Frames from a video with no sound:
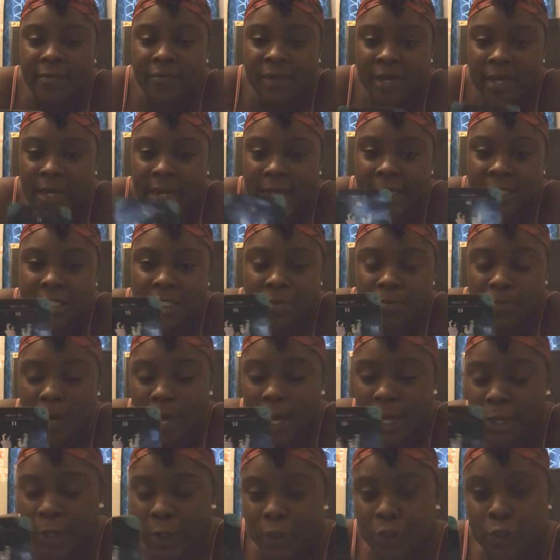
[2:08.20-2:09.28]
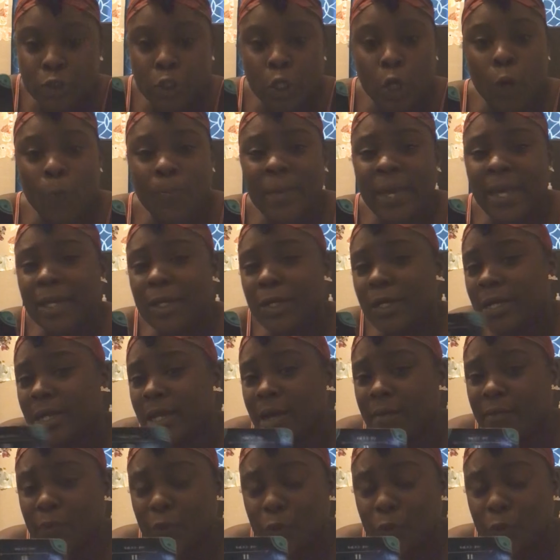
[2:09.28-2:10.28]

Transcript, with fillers: connection probably your soulmate your lover